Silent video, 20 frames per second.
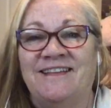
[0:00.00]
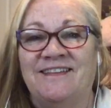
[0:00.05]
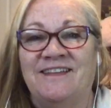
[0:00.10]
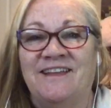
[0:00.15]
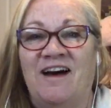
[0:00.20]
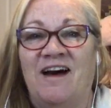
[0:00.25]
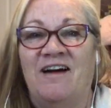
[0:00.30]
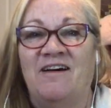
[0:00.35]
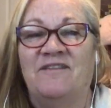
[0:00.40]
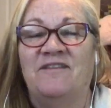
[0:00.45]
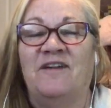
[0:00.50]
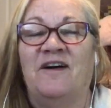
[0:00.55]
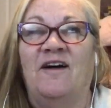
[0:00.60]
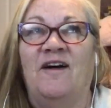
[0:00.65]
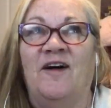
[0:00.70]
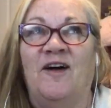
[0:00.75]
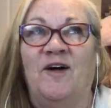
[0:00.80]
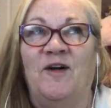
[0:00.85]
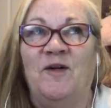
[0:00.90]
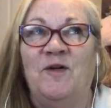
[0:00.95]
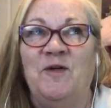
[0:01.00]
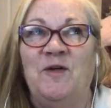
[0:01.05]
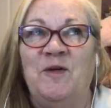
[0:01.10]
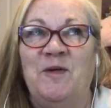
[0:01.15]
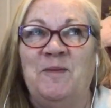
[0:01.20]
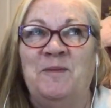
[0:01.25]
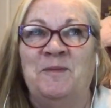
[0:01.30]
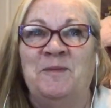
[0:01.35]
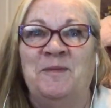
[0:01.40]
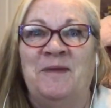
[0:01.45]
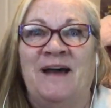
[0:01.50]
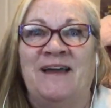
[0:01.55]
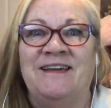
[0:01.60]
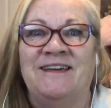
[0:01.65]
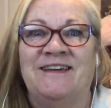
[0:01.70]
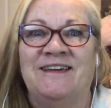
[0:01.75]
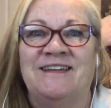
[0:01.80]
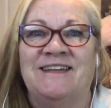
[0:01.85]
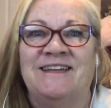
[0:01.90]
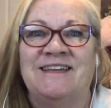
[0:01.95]
love. Oh my
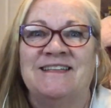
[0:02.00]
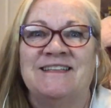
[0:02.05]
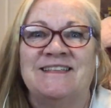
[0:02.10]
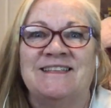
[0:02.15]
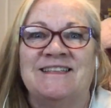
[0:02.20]
goodness.